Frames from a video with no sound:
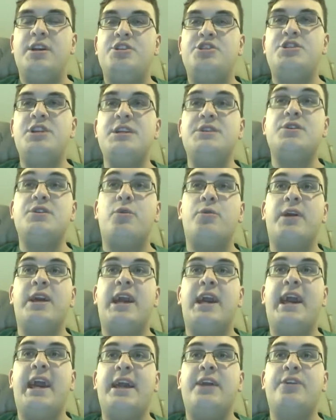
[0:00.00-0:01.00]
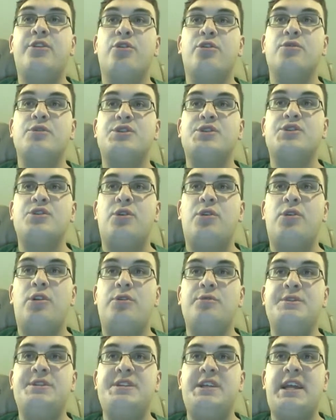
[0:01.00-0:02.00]
She's okay in her
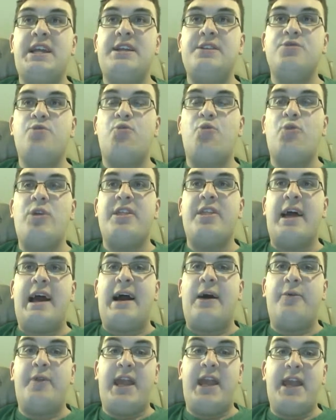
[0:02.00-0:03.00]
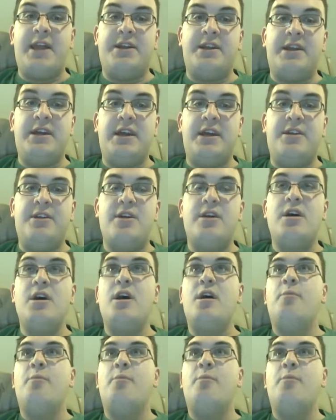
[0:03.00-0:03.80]
solo scenes without Anakin,